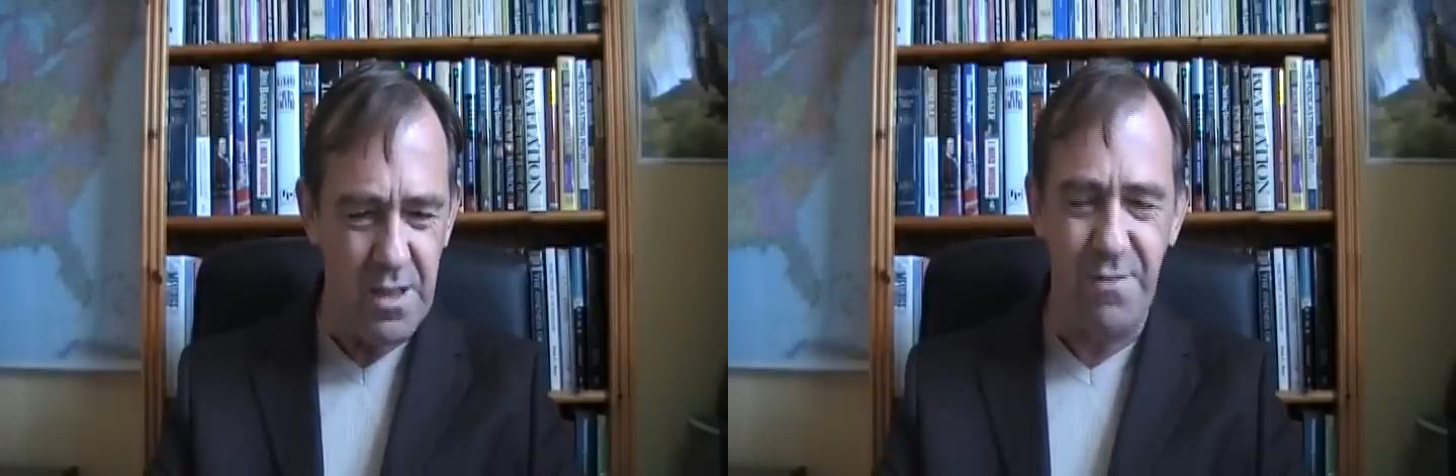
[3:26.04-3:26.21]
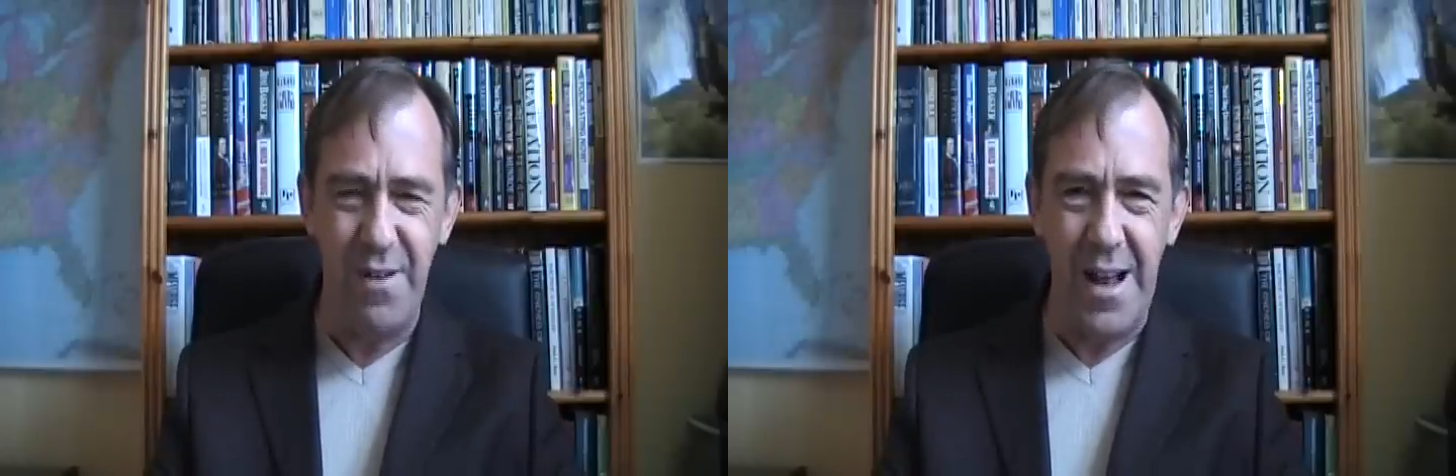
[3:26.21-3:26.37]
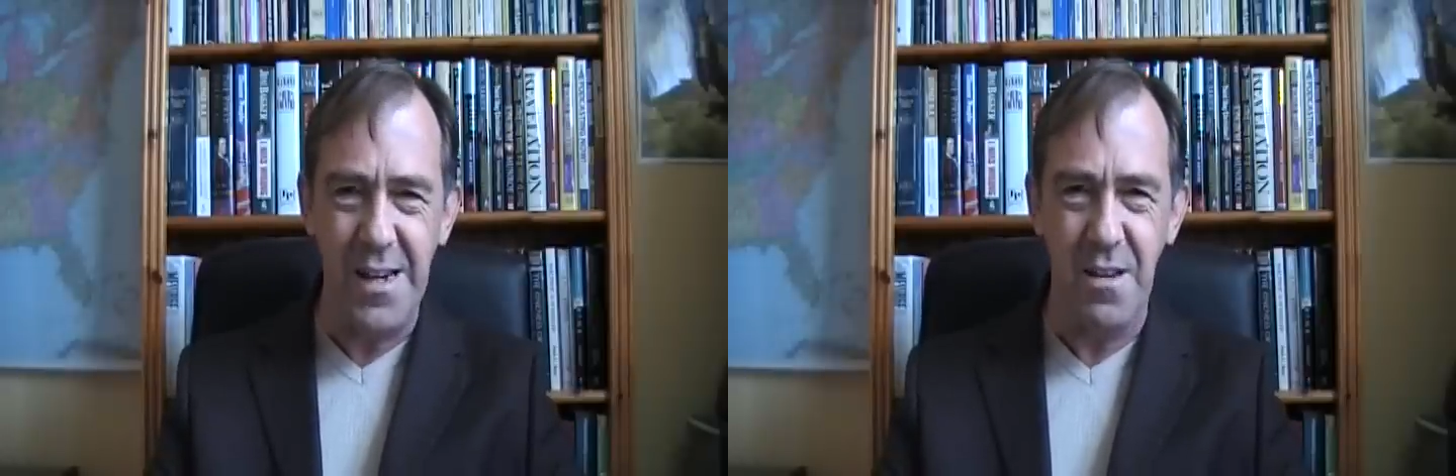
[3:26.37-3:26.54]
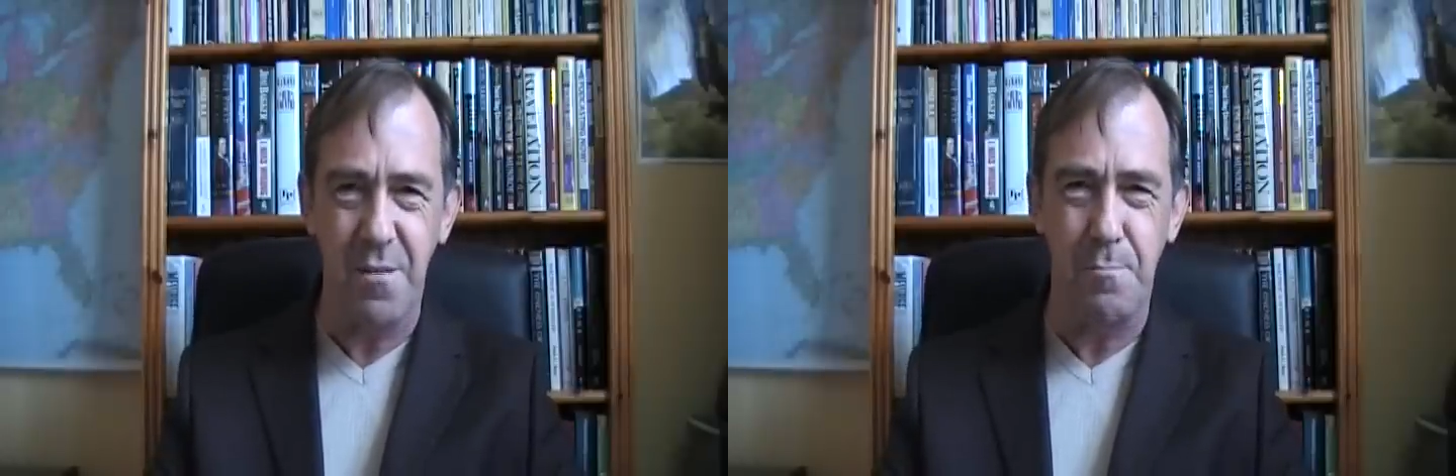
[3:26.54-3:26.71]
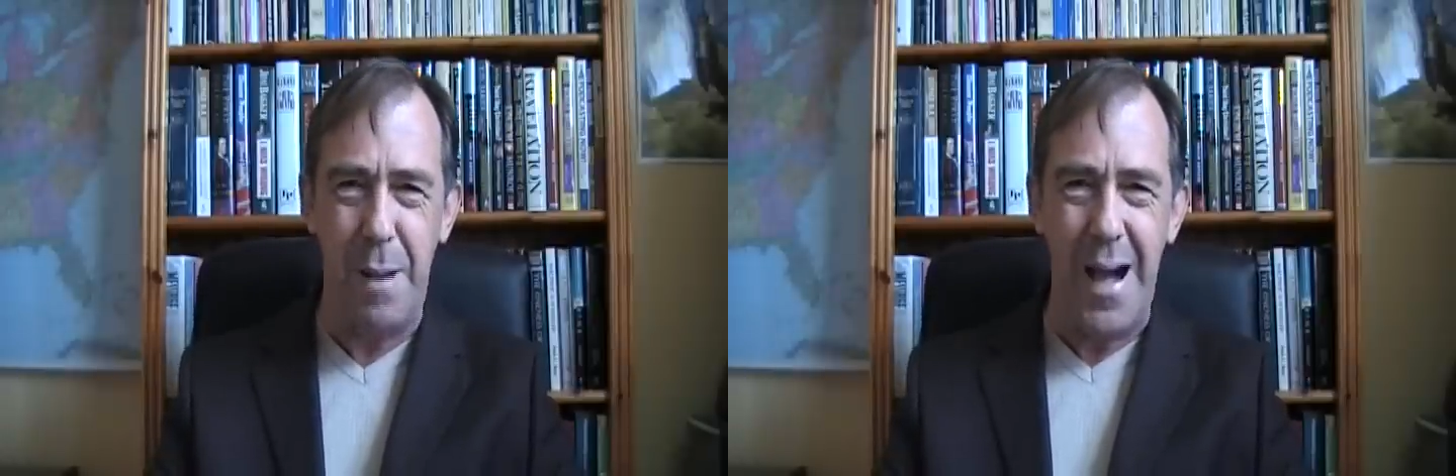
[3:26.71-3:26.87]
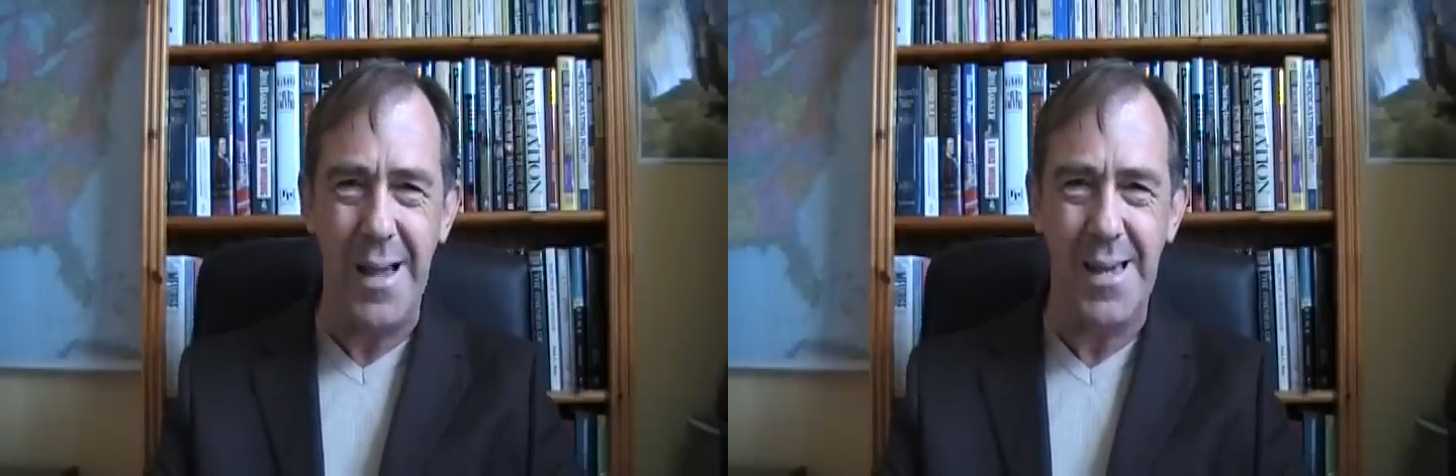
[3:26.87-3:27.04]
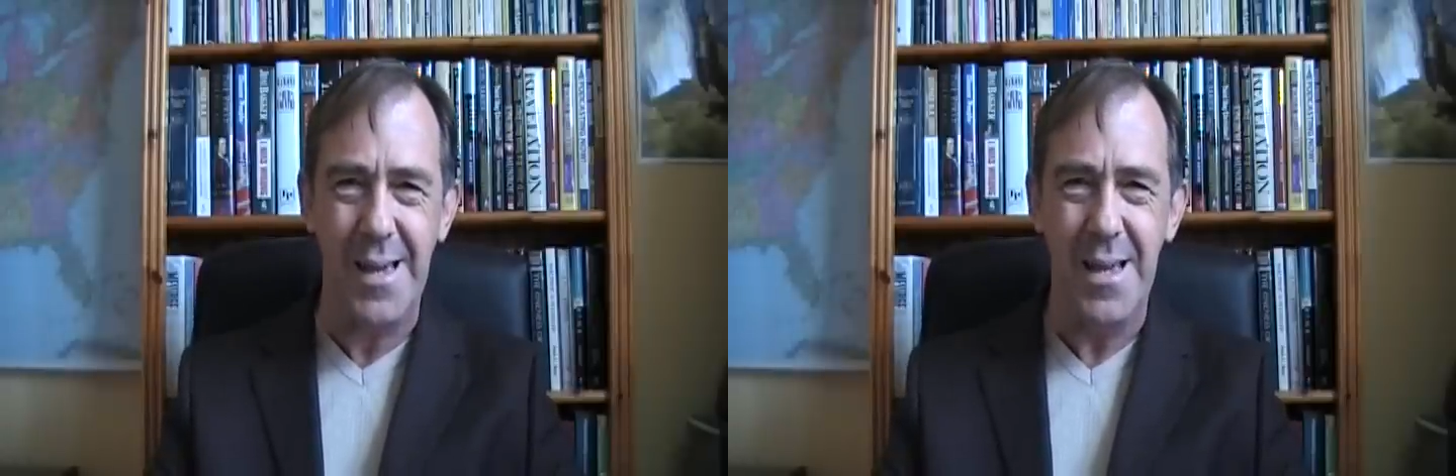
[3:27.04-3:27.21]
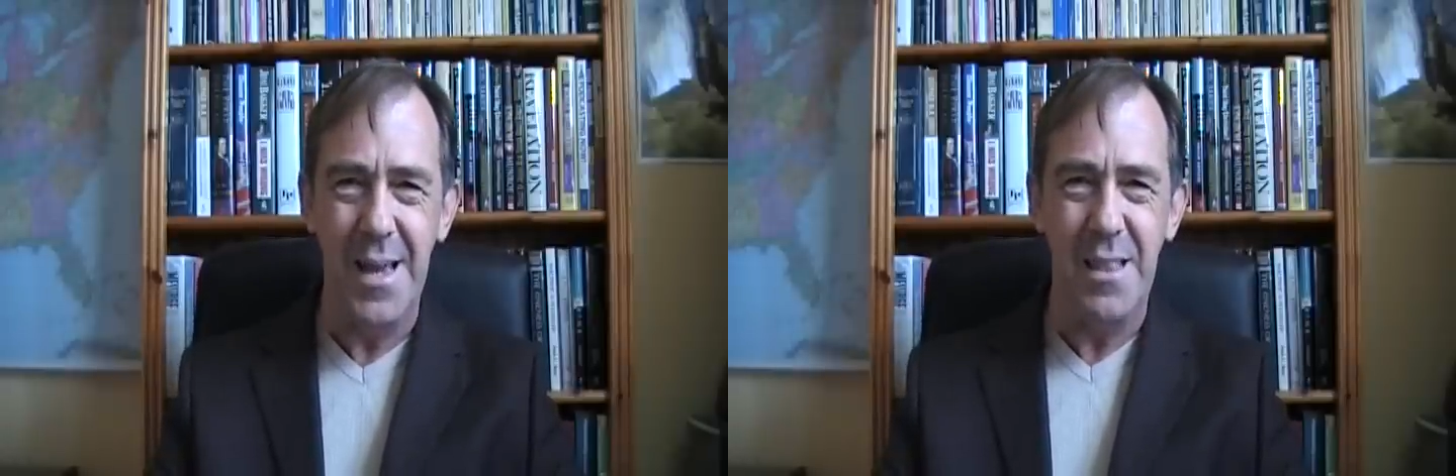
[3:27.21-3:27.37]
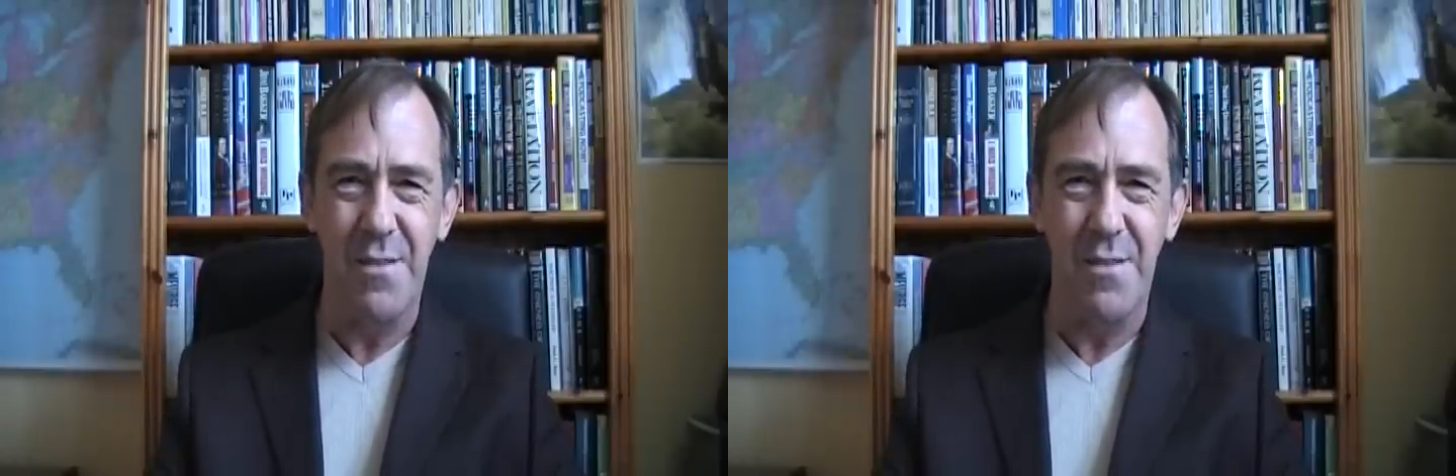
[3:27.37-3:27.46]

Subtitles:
the valley of Baca.